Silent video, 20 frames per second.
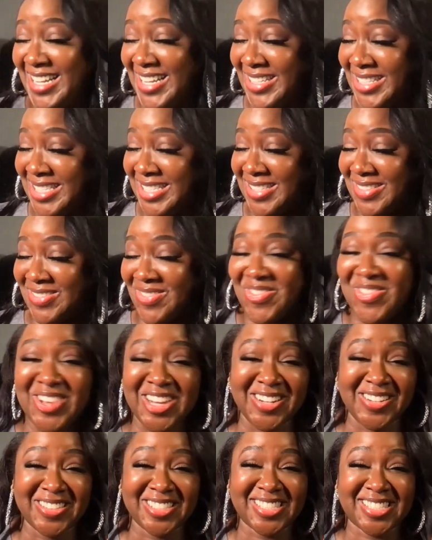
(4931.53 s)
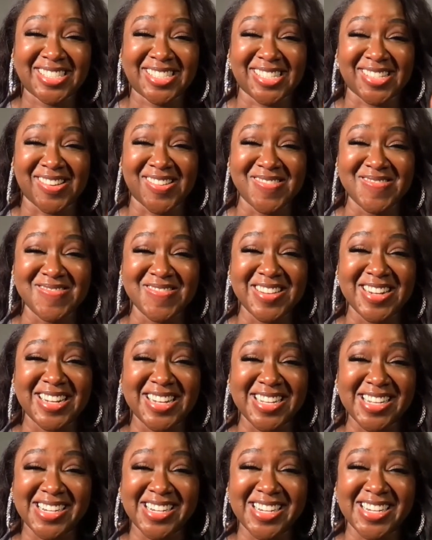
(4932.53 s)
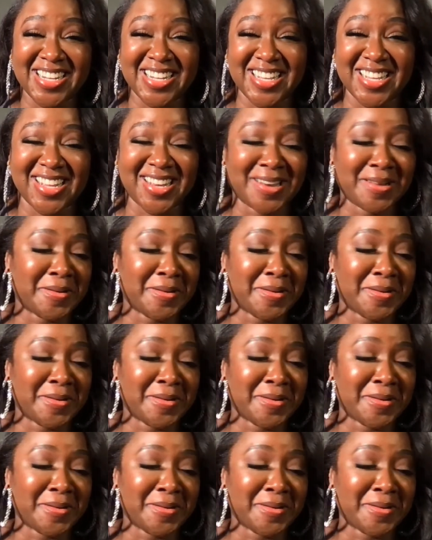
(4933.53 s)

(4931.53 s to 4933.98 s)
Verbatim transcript: it smells so good.